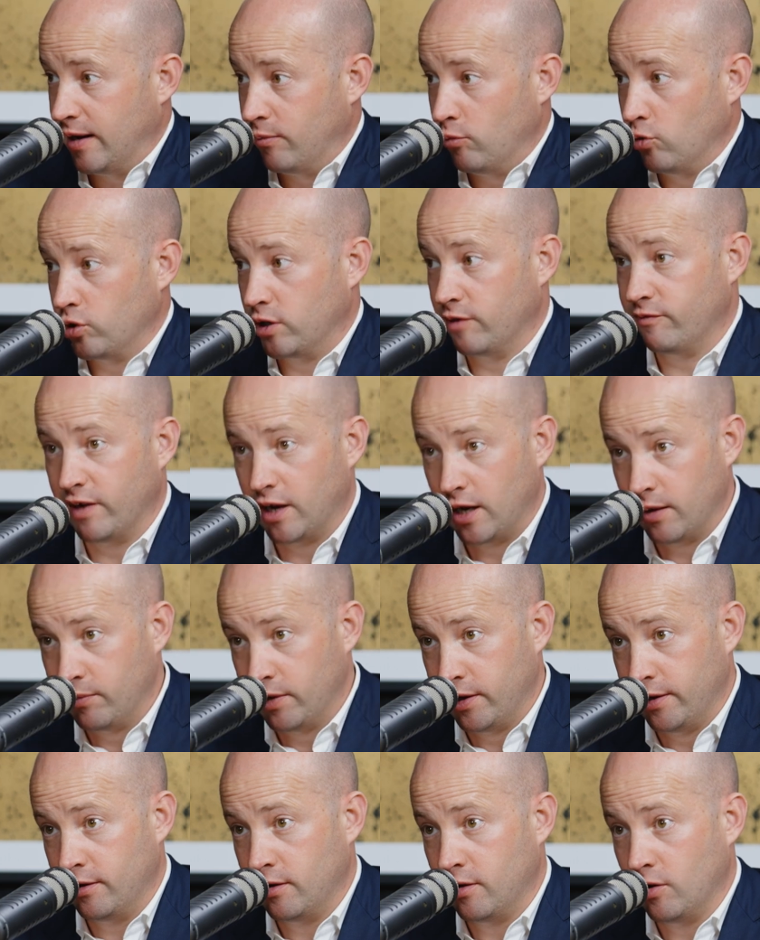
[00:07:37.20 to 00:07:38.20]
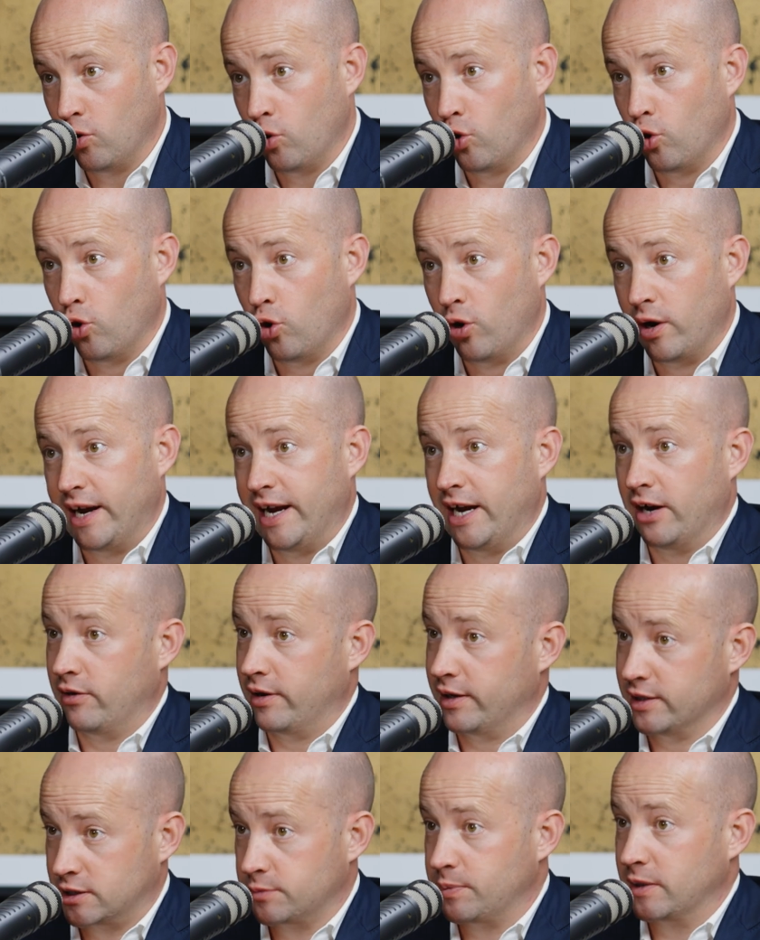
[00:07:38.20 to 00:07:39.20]
or development or
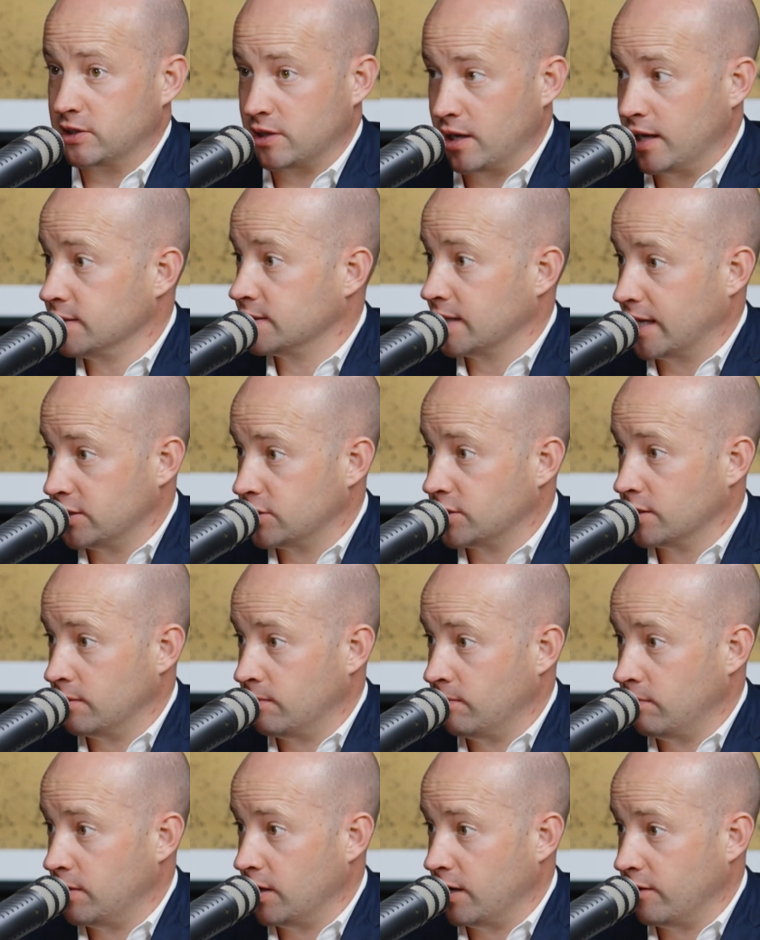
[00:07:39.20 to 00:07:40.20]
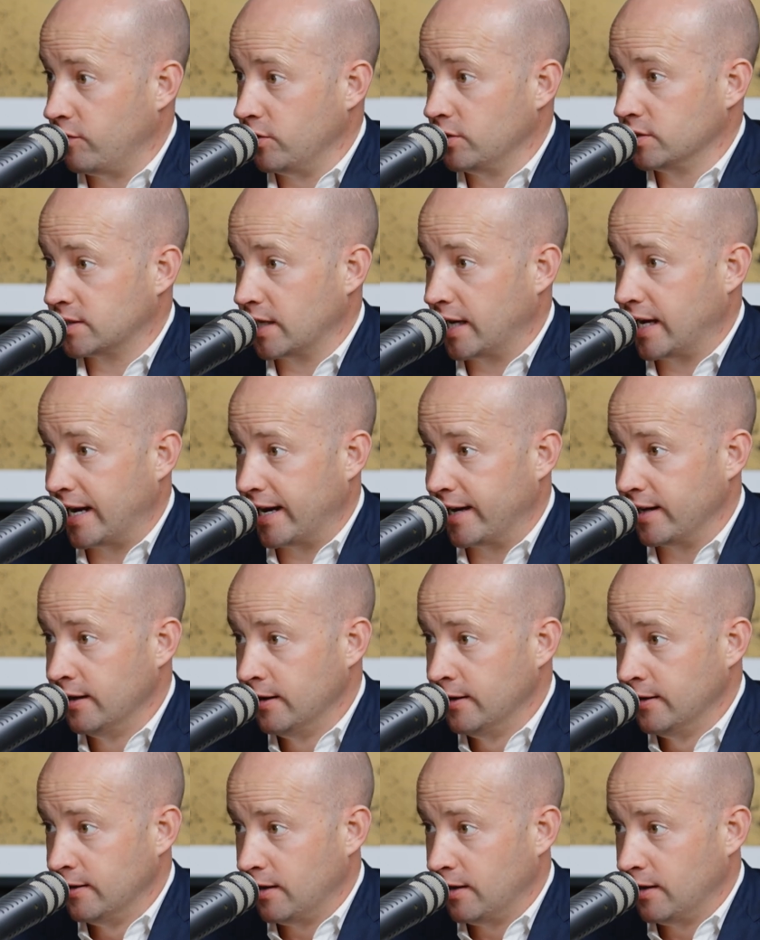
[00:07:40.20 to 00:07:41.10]
area specialisation, that if you say, hey,